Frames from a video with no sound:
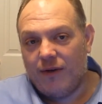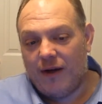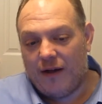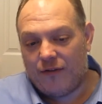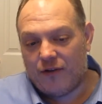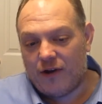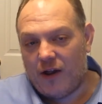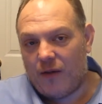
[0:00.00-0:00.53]

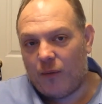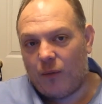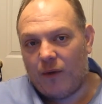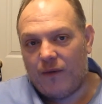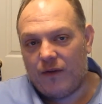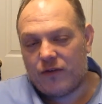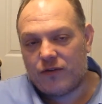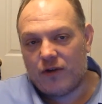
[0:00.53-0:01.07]
That's another
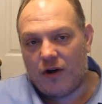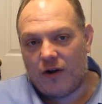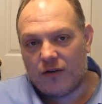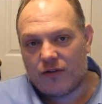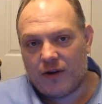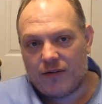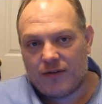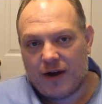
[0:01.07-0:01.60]
one of these
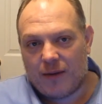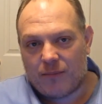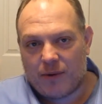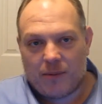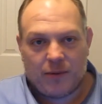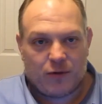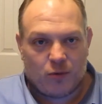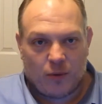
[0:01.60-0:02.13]
songs that I've got
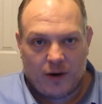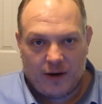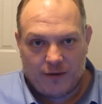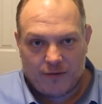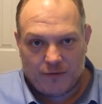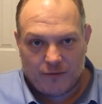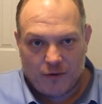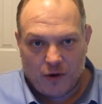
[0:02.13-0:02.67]
probably 20
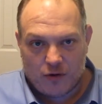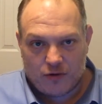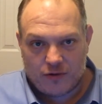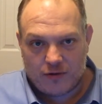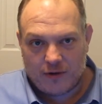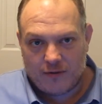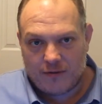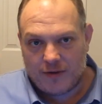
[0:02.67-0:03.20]
different
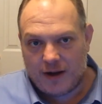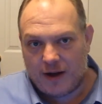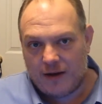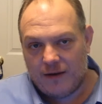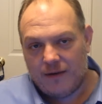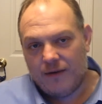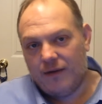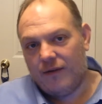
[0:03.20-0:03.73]
versions of. I've
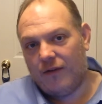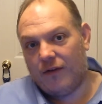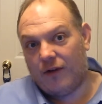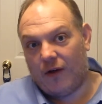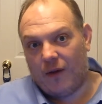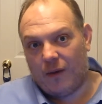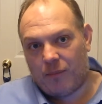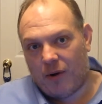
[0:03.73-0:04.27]
got a
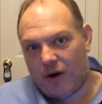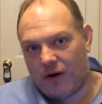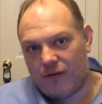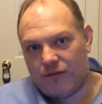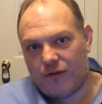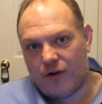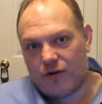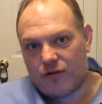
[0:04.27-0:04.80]
Dolly
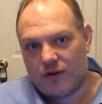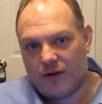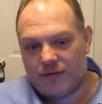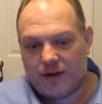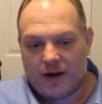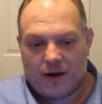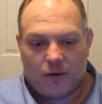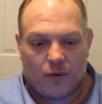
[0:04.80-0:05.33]
Parton version. I've
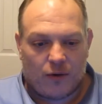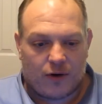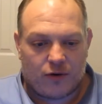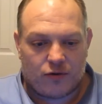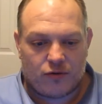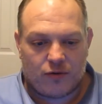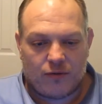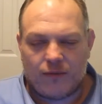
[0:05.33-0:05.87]
got
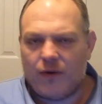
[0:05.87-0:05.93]
orchestra.